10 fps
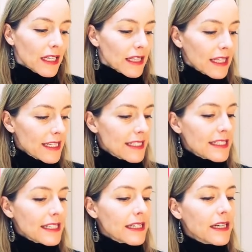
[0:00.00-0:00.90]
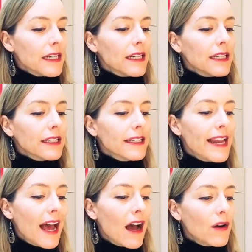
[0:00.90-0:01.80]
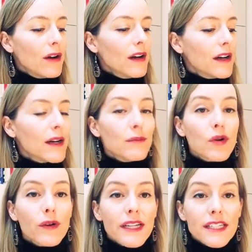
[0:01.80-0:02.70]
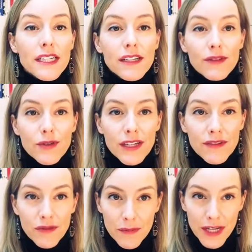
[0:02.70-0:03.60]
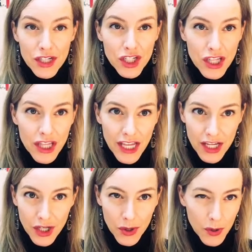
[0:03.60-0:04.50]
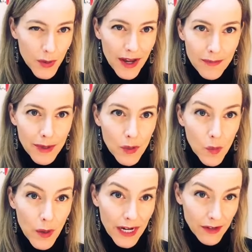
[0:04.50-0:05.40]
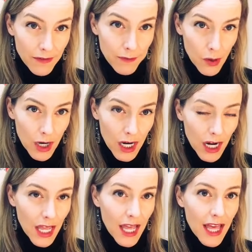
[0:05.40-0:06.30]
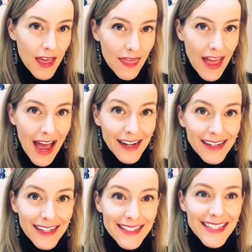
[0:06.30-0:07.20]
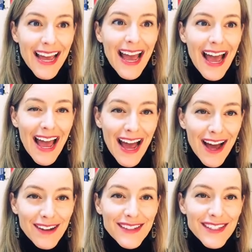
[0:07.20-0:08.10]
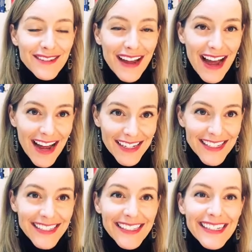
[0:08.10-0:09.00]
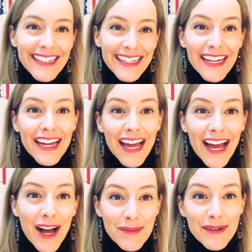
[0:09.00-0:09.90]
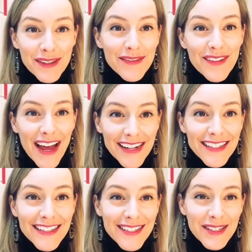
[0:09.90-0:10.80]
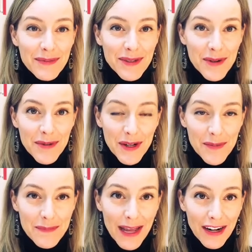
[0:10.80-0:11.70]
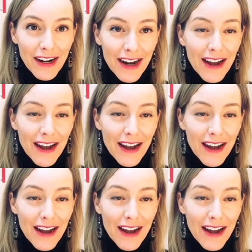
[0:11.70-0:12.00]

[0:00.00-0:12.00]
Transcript: let's see. Now I'm going to give you the information that you have been waiting for, and that is, how do you actually help your lymphatic system to work better?